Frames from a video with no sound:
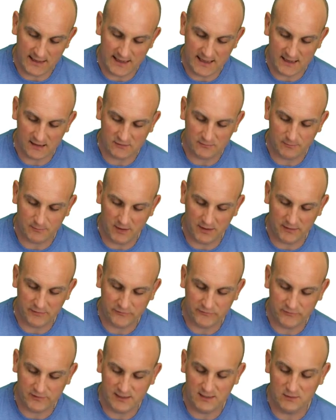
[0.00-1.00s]
ax
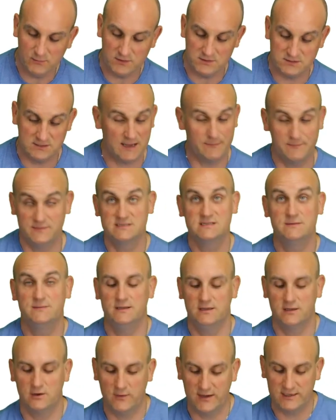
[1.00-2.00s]
plus c, which happens to
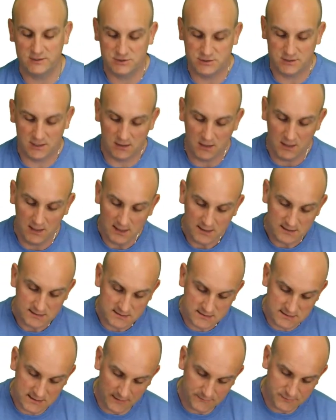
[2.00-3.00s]
be the question.
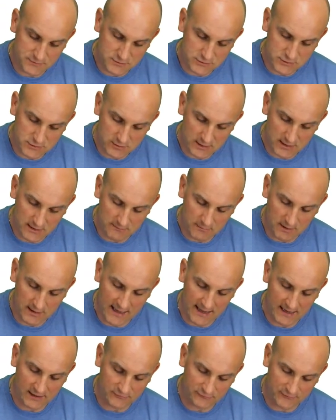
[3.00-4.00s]
Substitute in
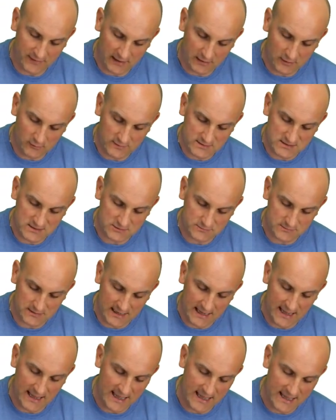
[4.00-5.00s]
my x value, which gives
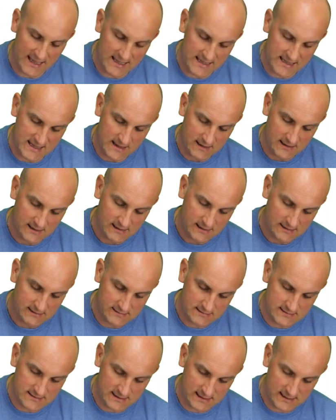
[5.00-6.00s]
me a
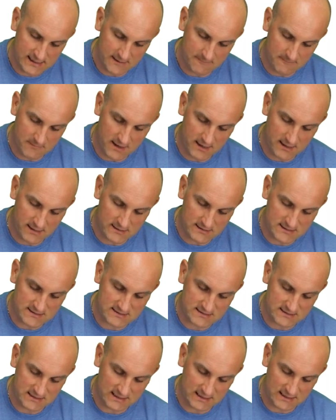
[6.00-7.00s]
d minus
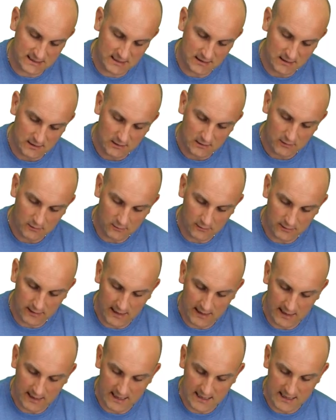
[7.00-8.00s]
c on
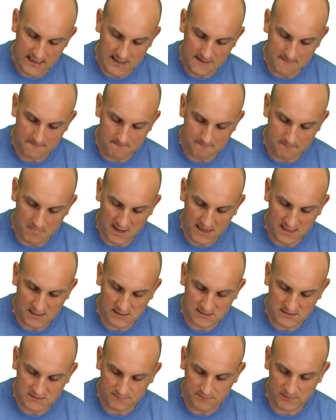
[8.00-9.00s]
a
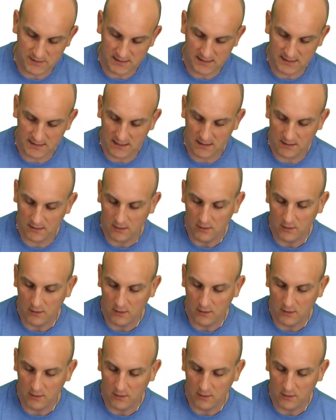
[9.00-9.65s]
minus b